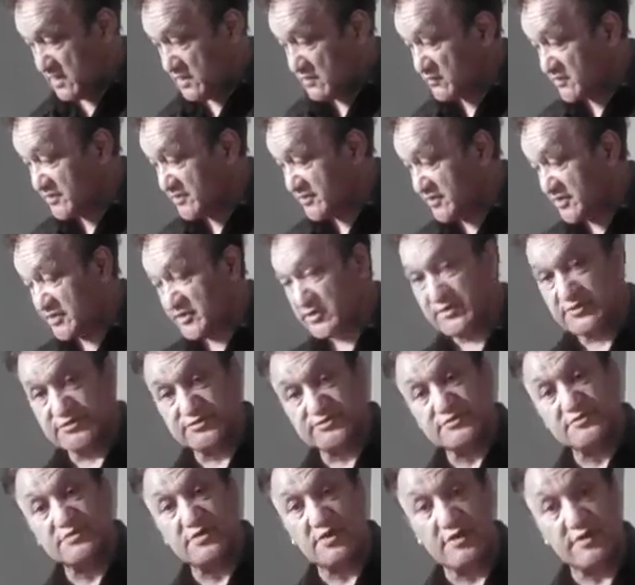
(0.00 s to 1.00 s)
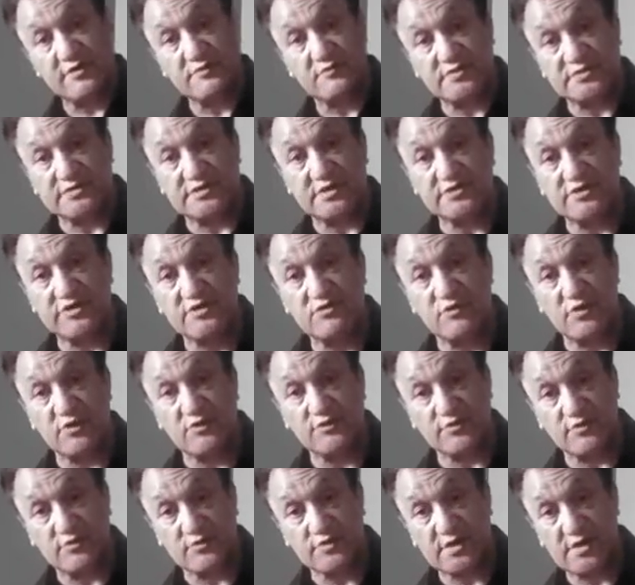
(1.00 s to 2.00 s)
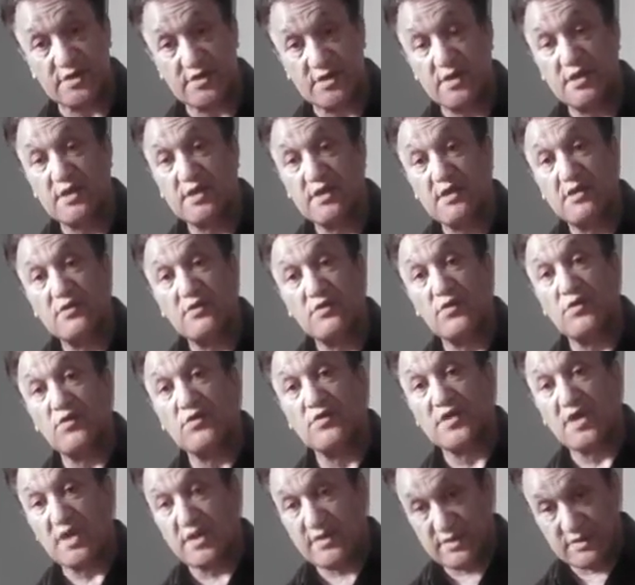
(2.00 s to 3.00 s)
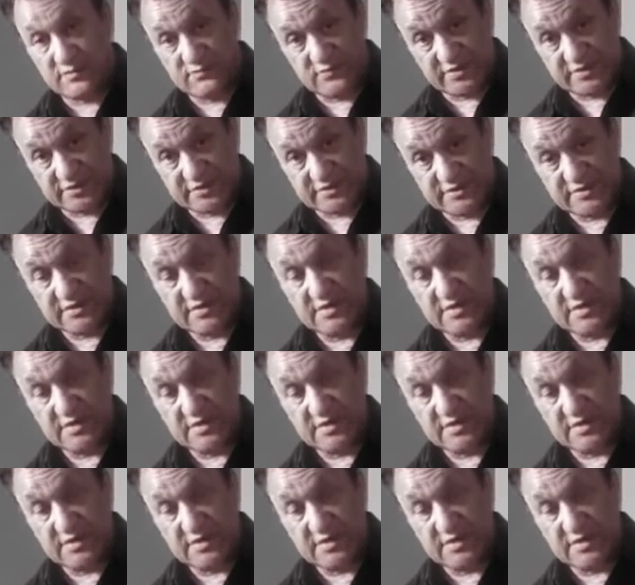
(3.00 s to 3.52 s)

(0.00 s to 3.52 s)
whether you're going with the New World Order or going with